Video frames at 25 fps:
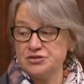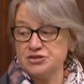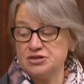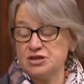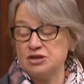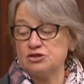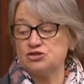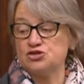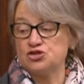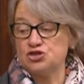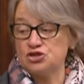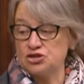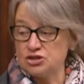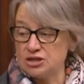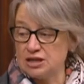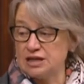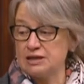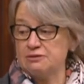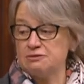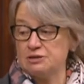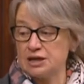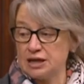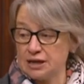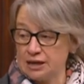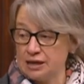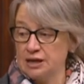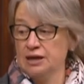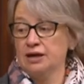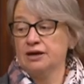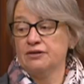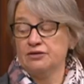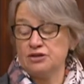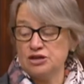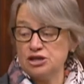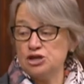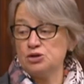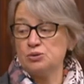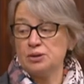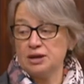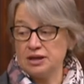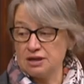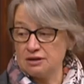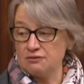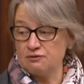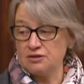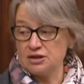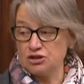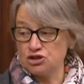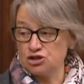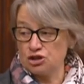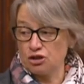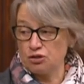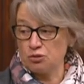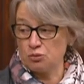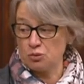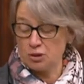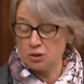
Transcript: seeks to deliver the UN Convention on the